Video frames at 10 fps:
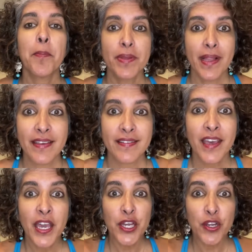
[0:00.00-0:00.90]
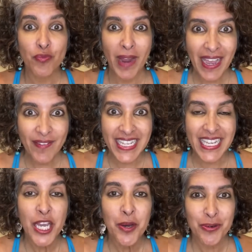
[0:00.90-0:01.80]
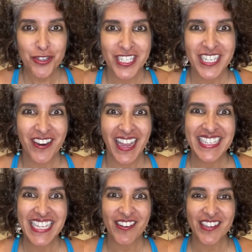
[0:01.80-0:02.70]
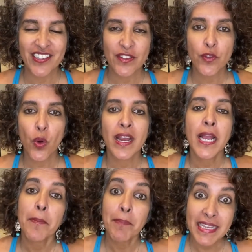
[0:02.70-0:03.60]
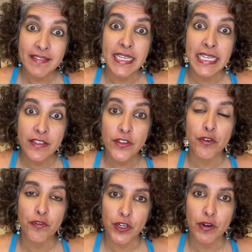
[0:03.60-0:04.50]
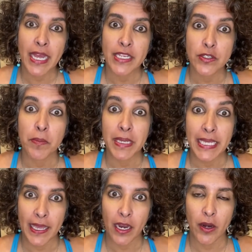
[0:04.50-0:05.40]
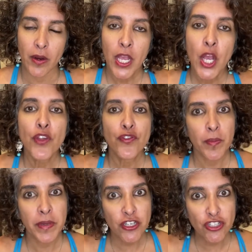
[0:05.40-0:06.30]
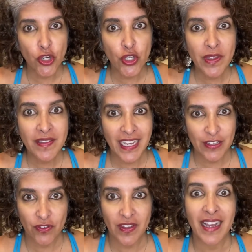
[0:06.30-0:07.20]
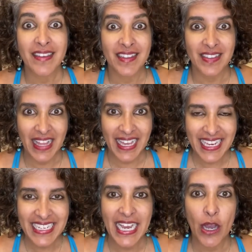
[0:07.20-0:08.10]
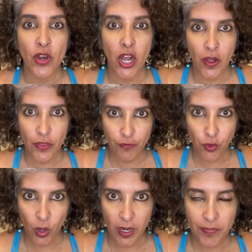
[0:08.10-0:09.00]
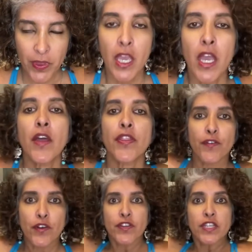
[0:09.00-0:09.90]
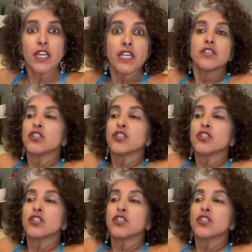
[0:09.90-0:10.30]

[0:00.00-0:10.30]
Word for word: Plus, gravity pushing your head down into the floor makes it easier for your head to be there. So I'm gonna show you this exercise lying down on the floor. The first thing you're gonna